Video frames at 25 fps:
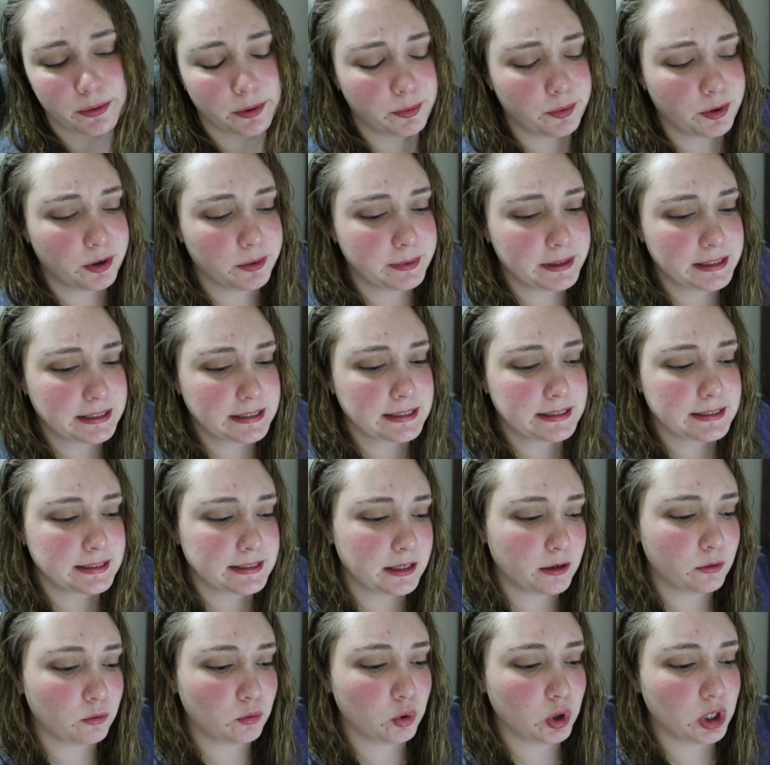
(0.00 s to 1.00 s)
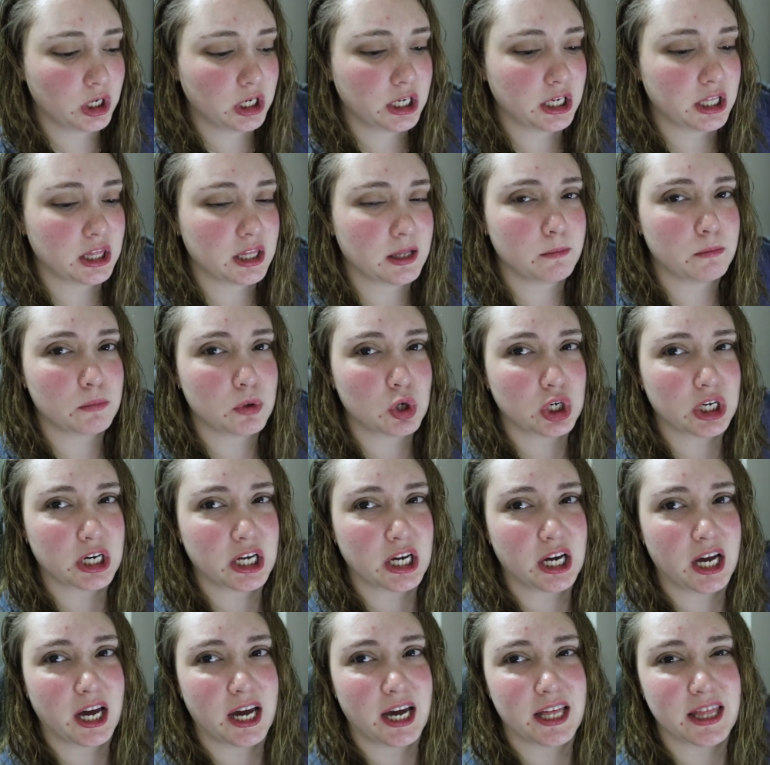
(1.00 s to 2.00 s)
gonna be pretty busy because I work in the
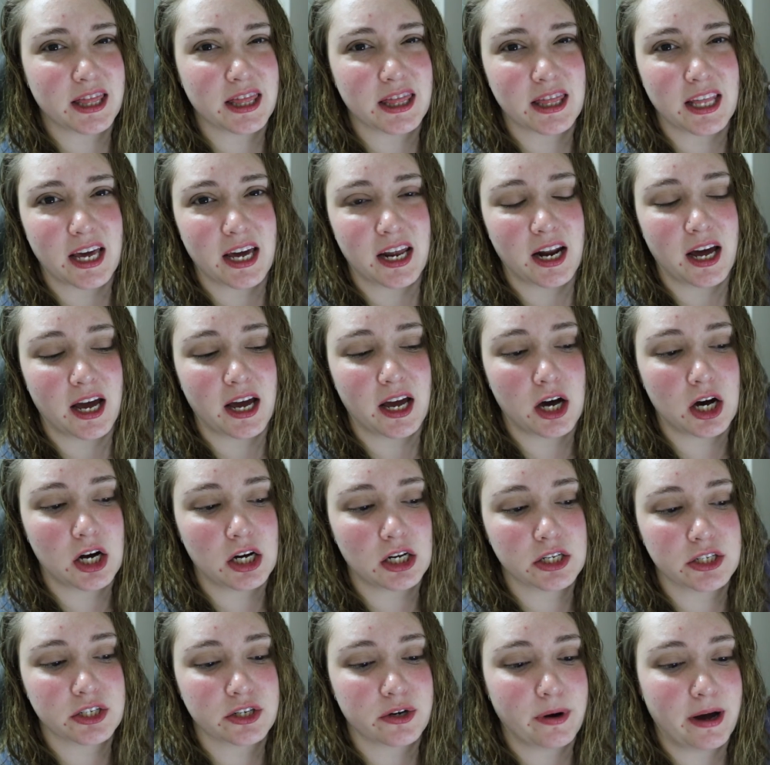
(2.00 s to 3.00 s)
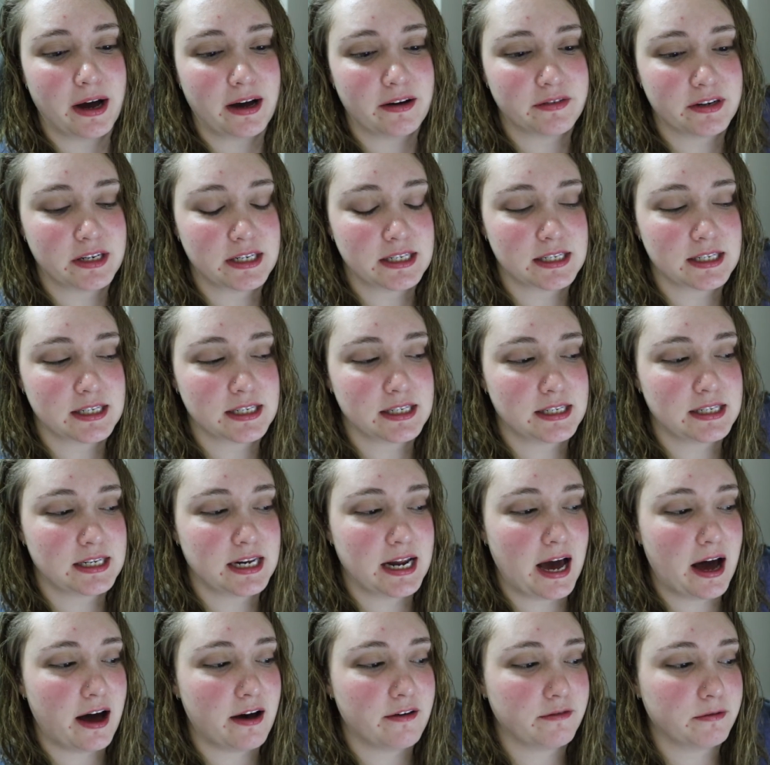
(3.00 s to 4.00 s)
morning and then I also have a
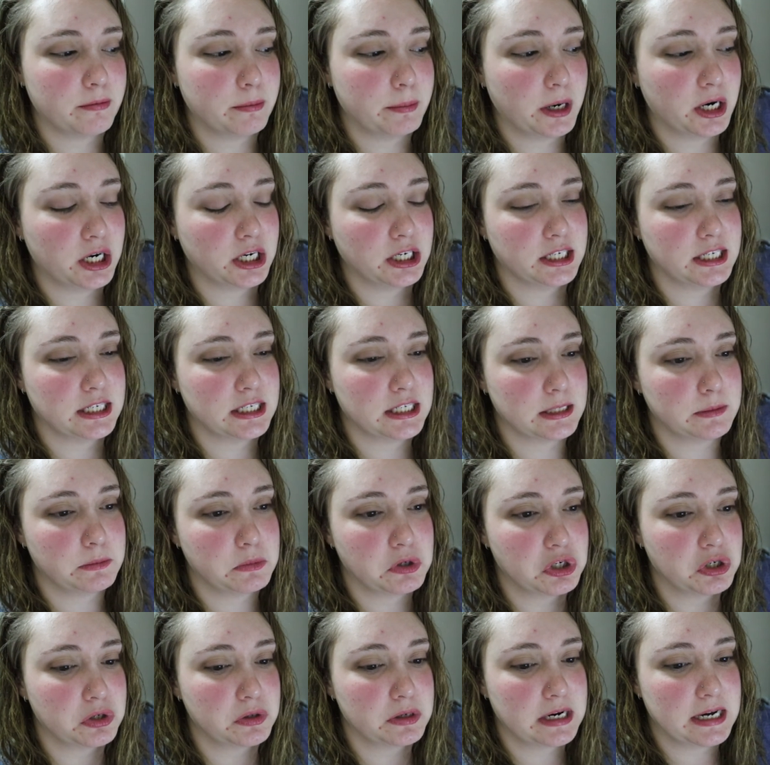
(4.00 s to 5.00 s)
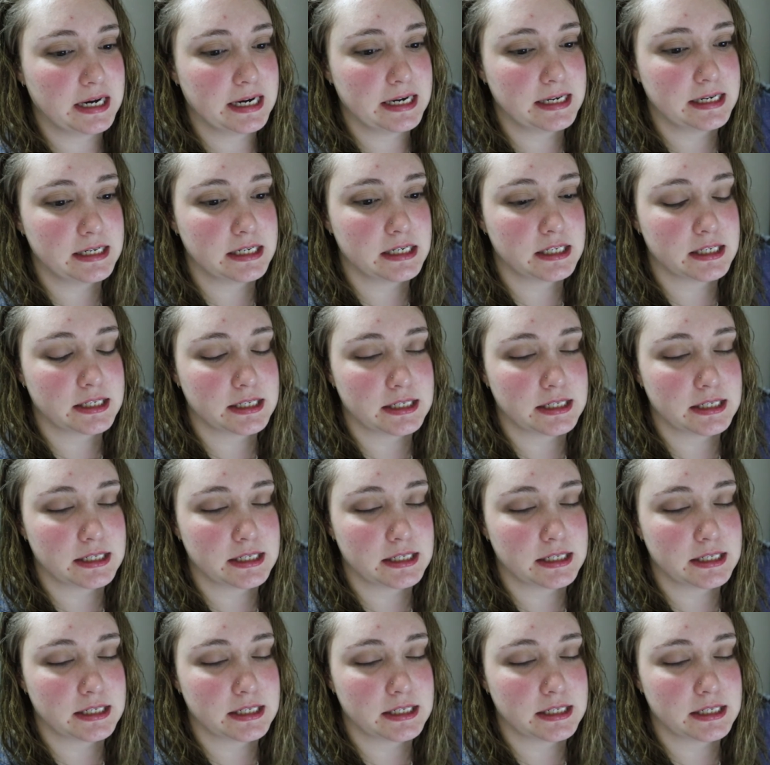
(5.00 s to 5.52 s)
staff party tomorrow night.